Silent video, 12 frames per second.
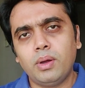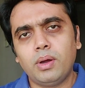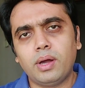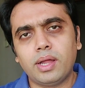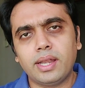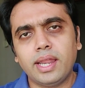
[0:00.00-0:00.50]

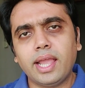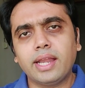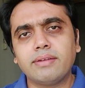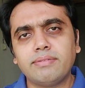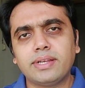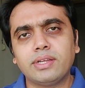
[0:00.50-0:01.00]

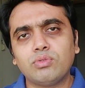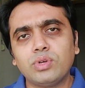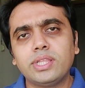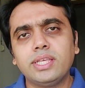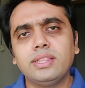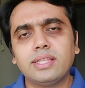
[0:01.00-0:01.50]
negativity
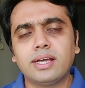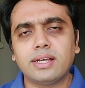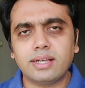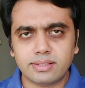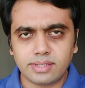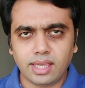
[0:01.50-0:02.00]
within
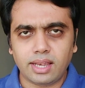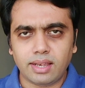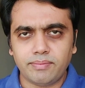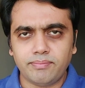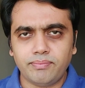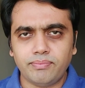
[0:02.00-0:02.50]
the cell?
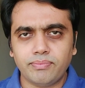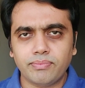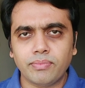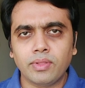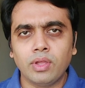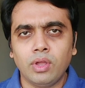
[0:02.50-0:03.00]

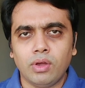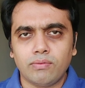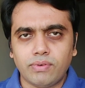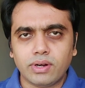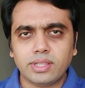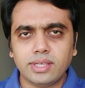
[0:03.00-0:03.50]

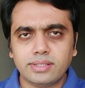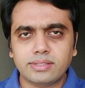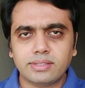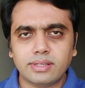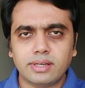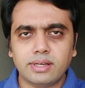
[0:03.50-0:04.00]
For this
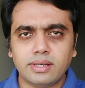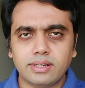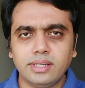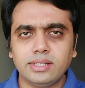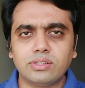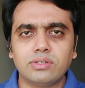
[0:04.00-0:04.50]

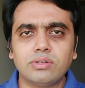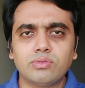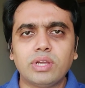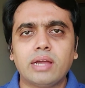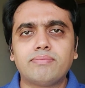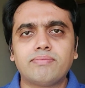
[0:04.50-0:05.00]
region,
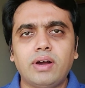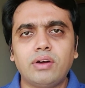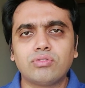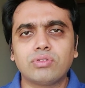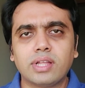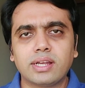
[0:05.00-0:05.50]
we have
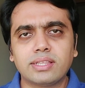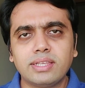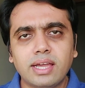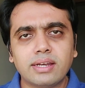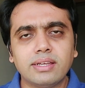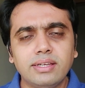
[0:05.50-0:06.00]
found that
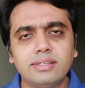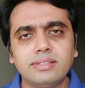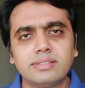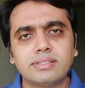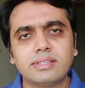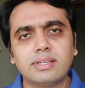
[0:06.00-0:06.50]
there is